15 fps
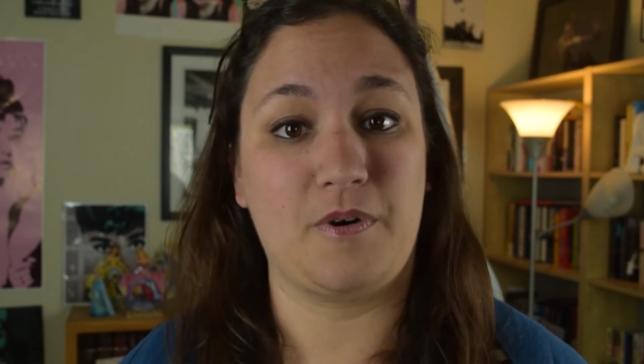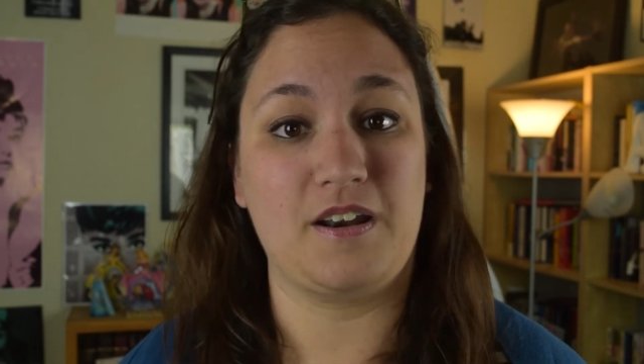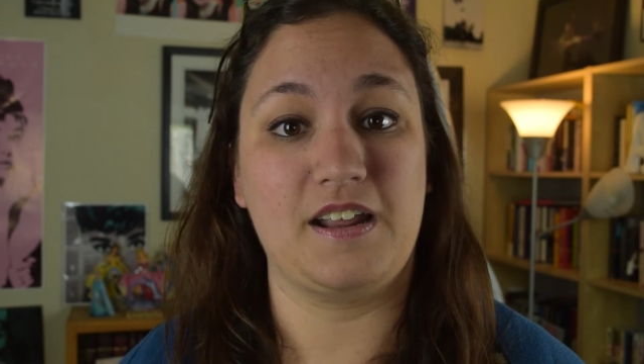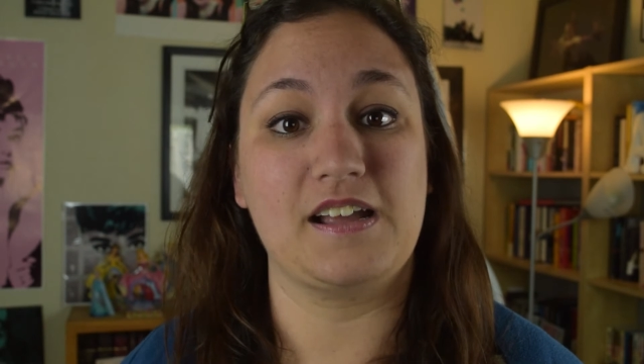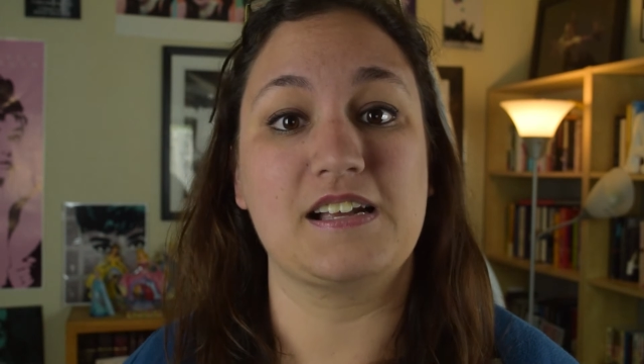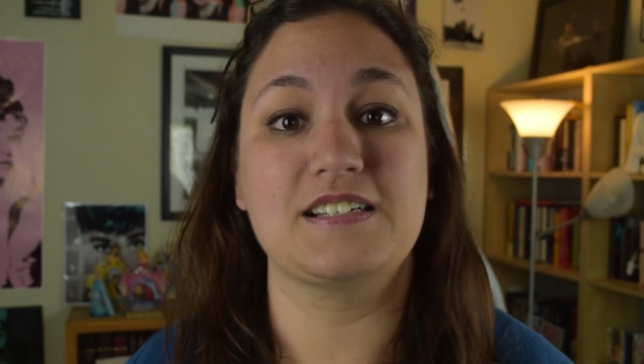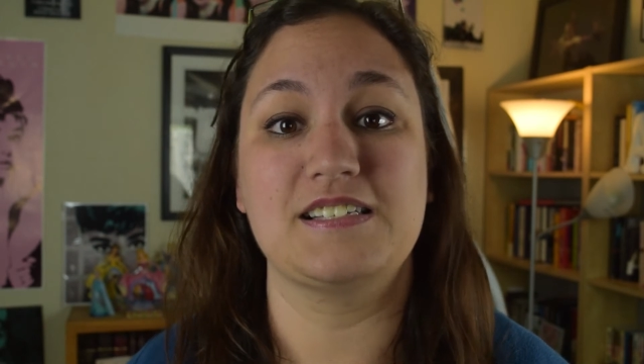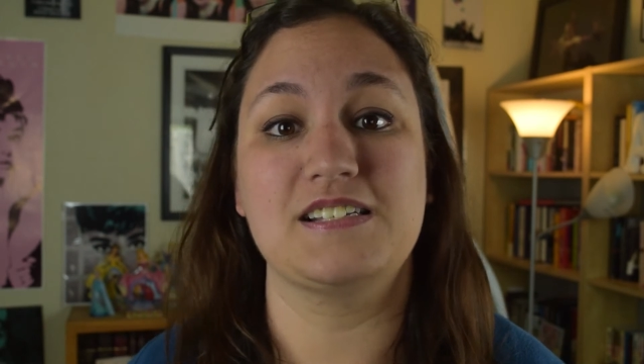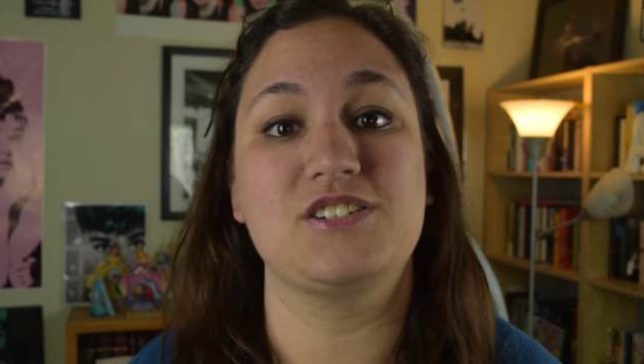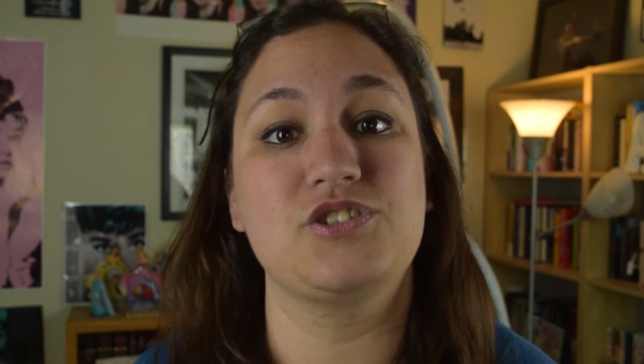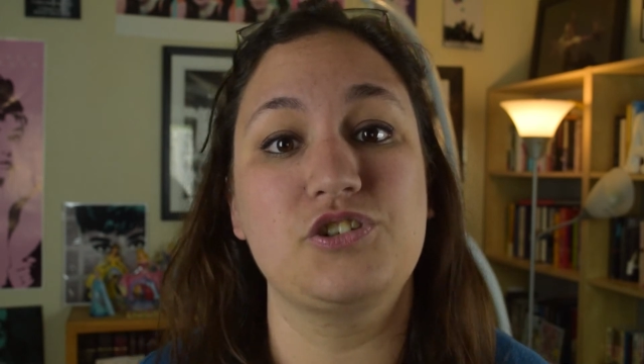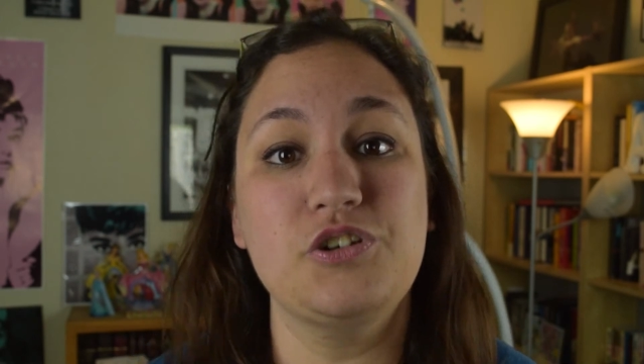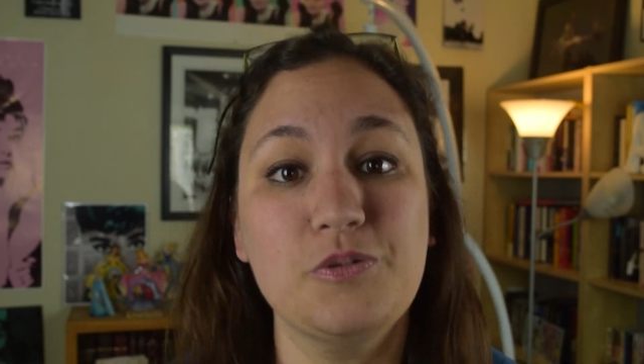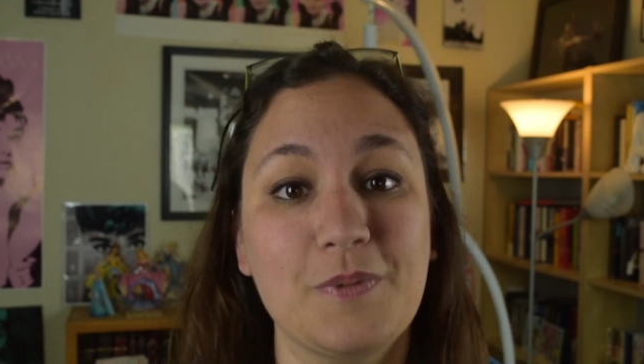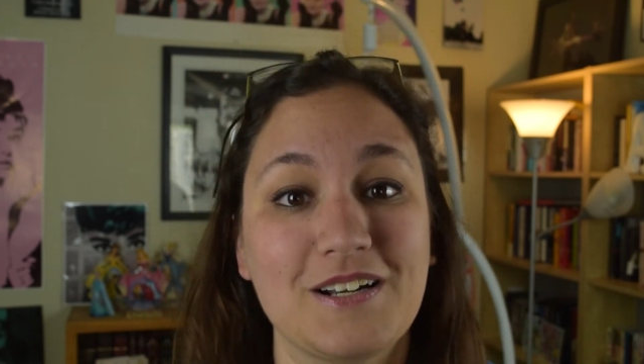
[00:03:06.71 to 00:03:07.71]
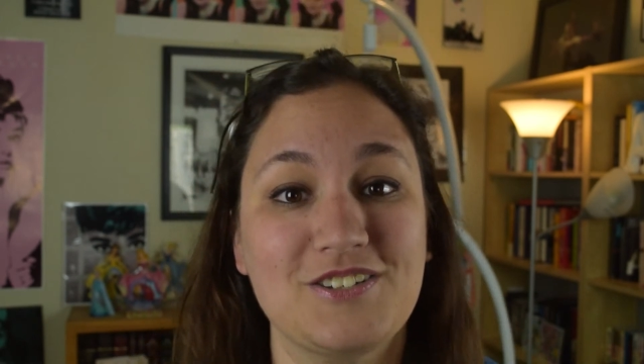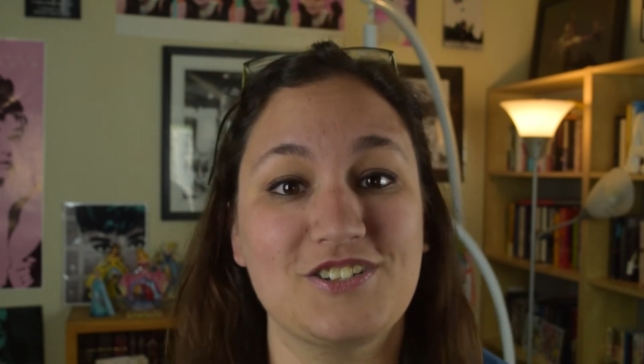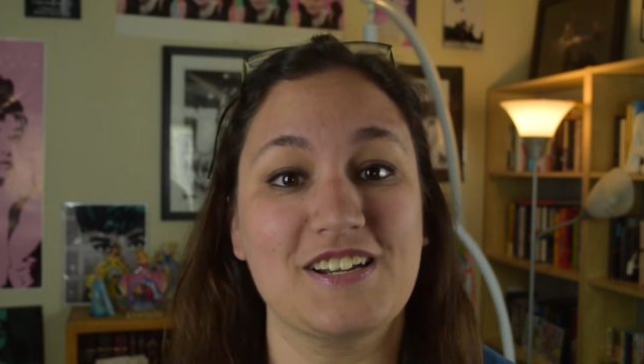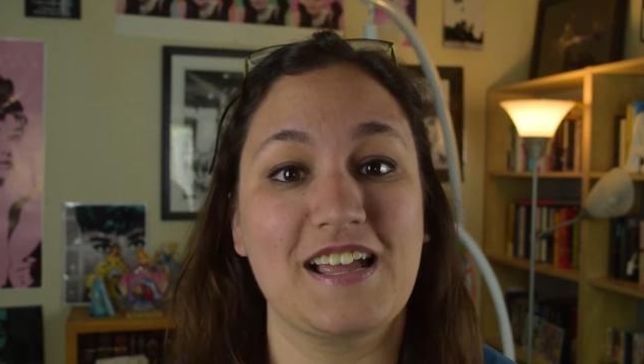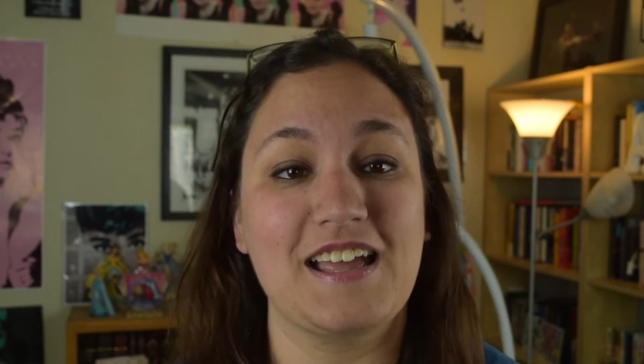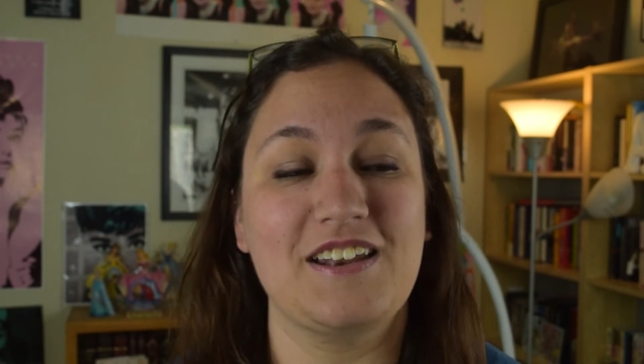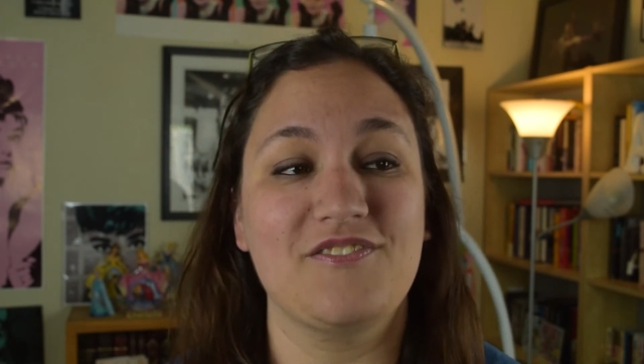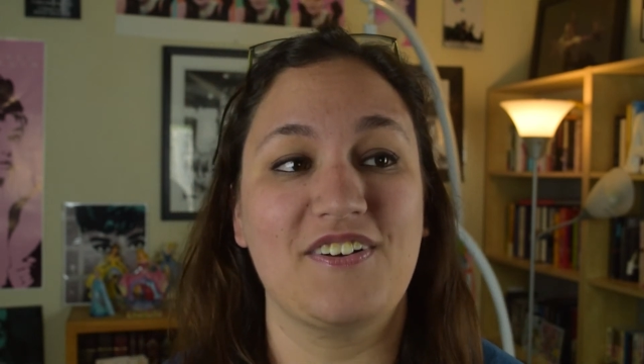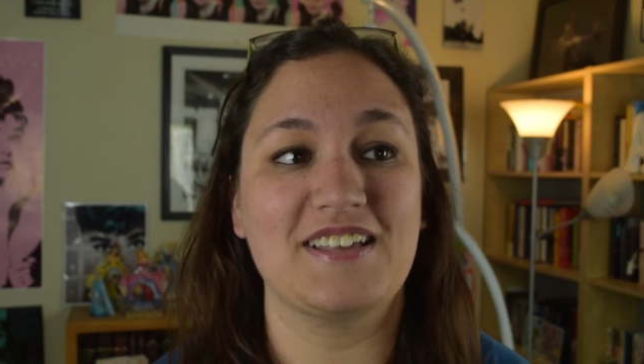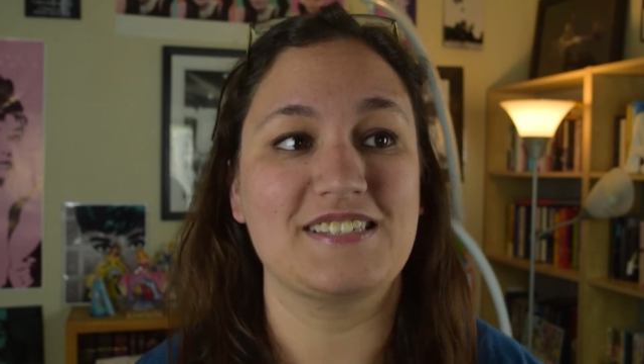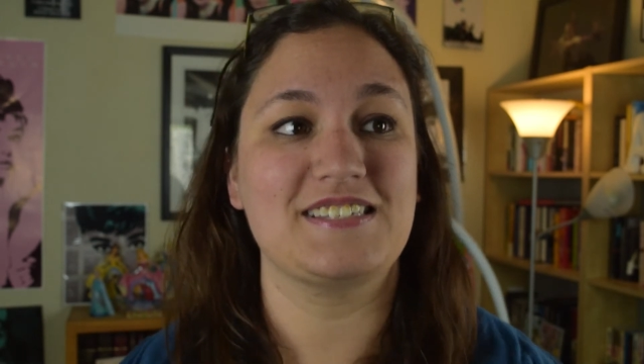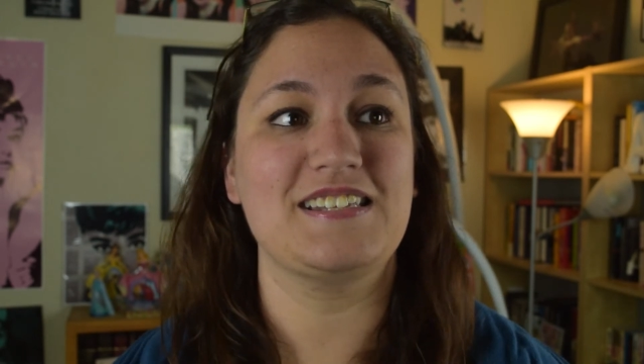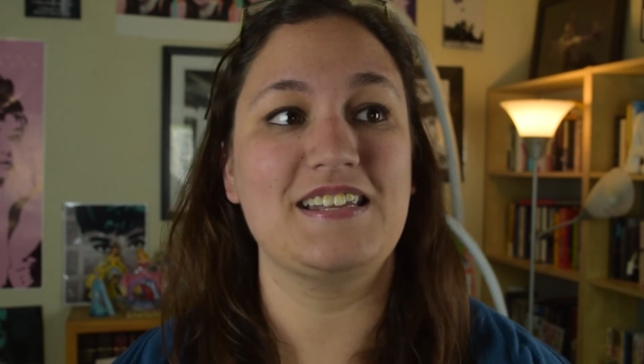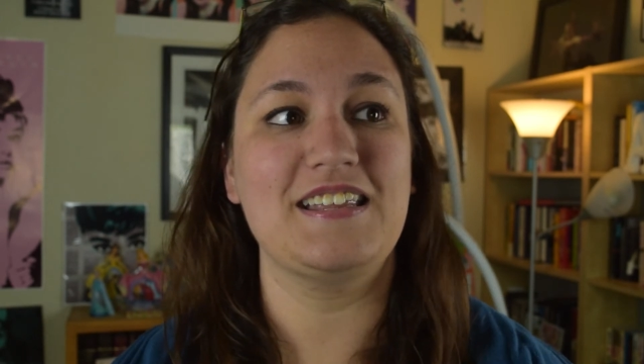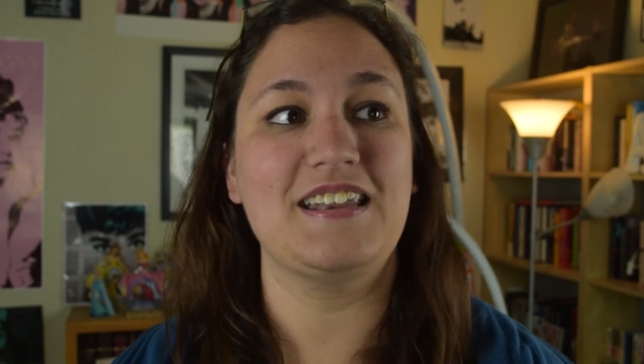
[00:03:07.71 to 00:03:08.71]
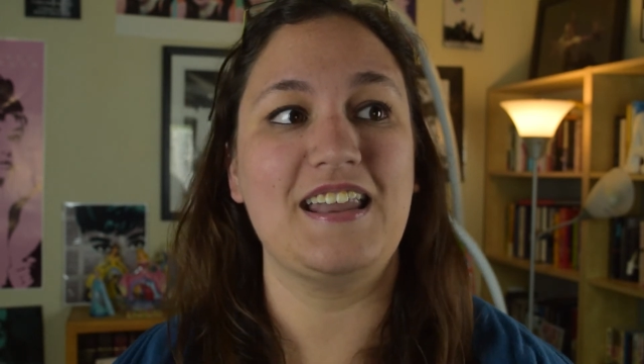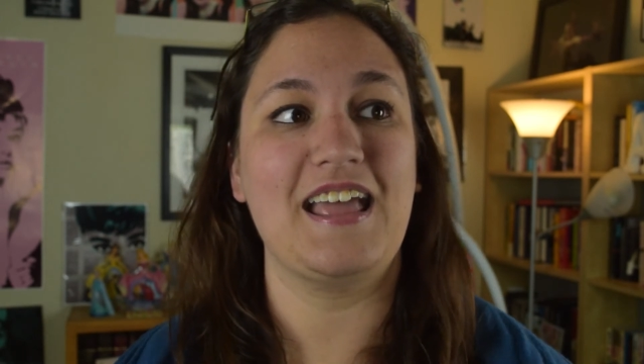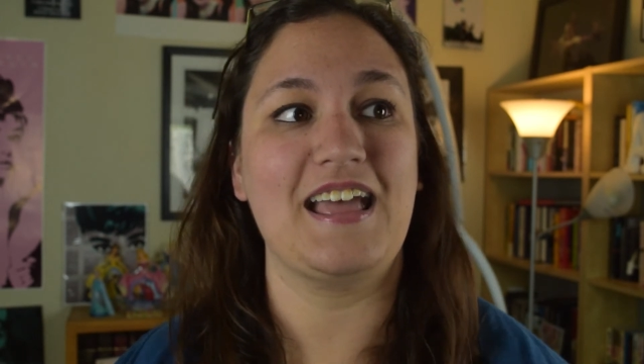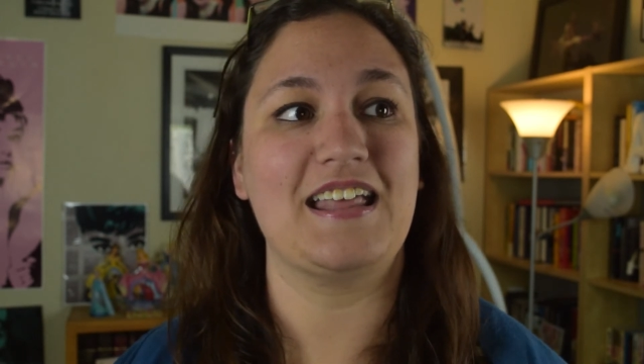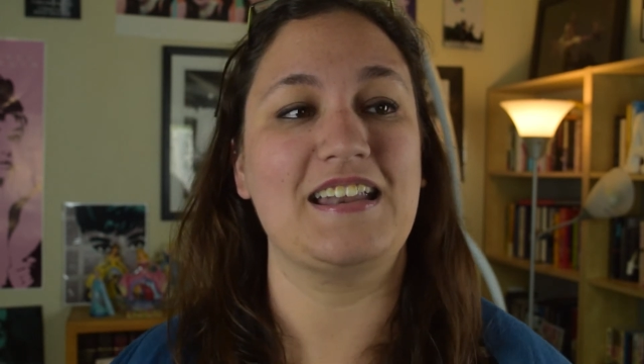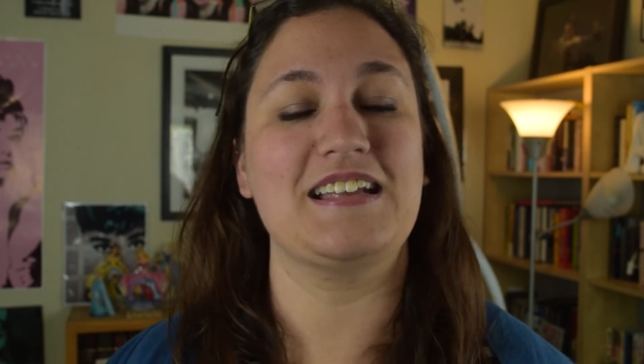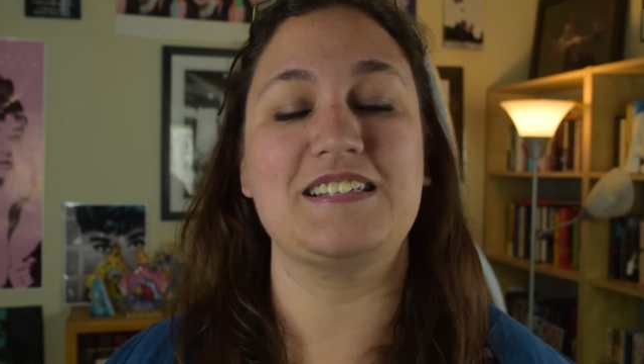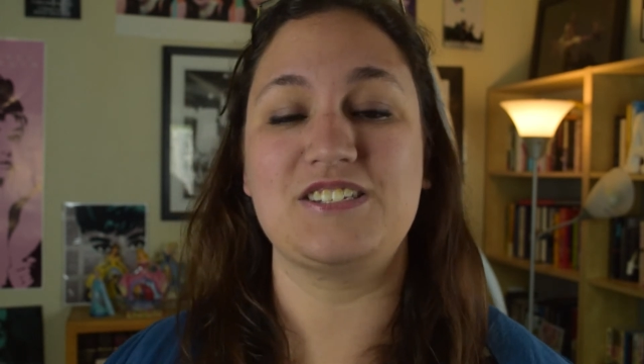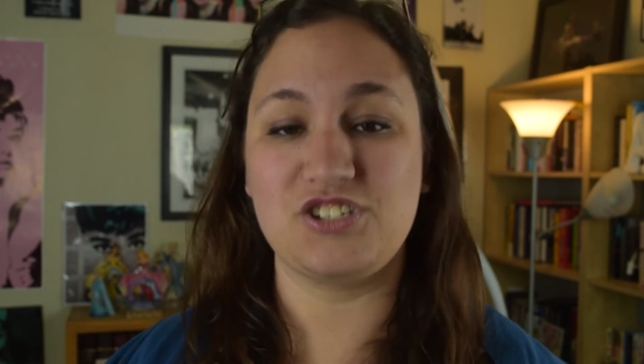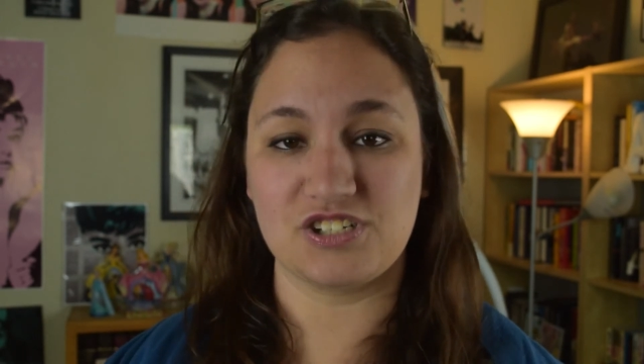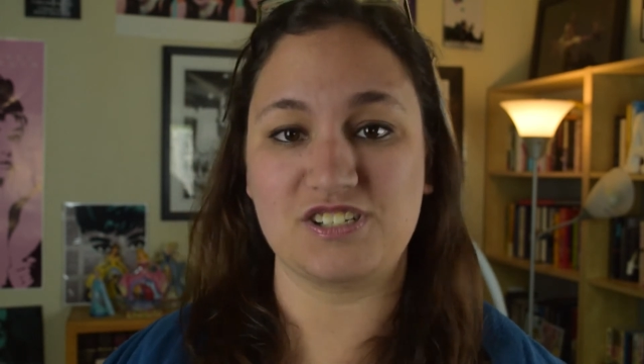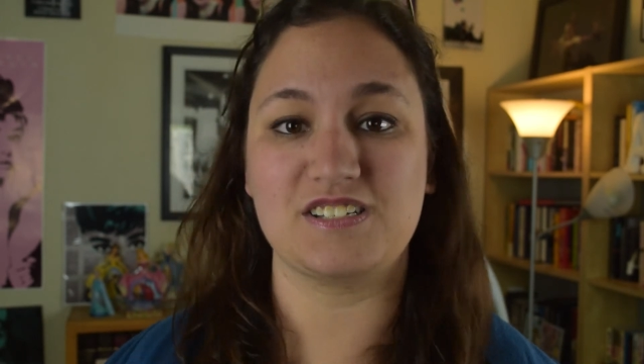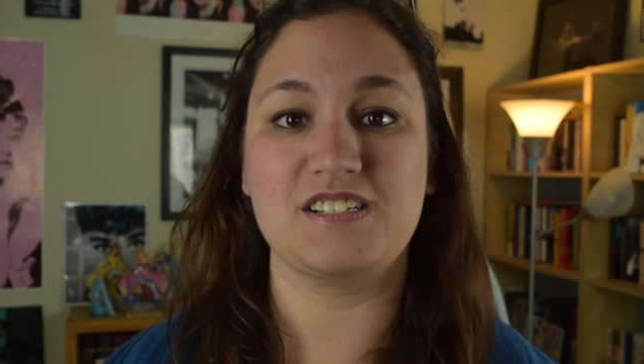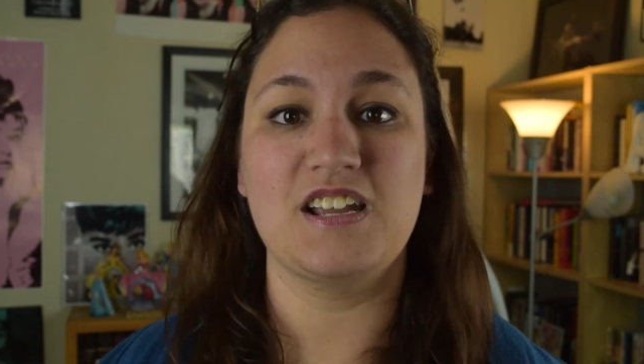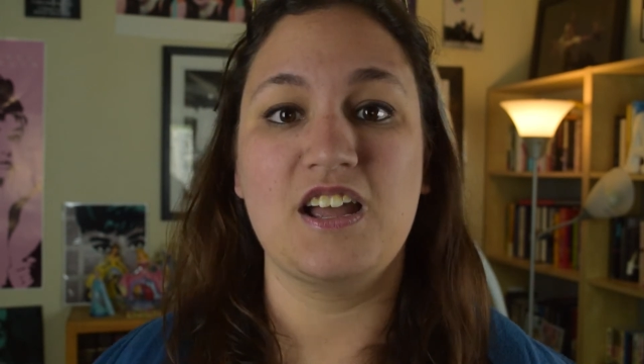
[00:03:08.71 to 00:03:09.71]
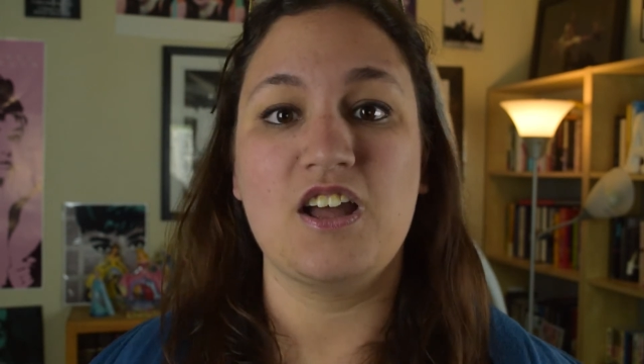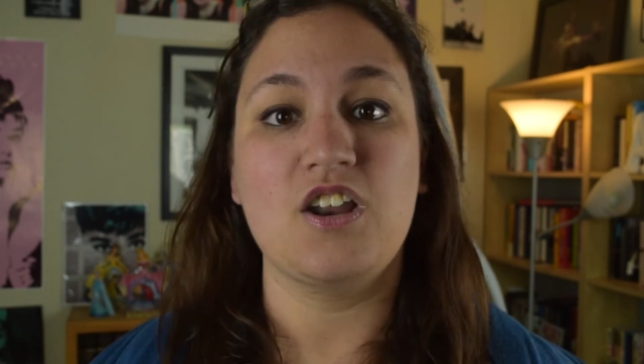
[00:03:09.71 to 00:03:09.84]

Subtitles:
on it because it's too much to get invested in and it's just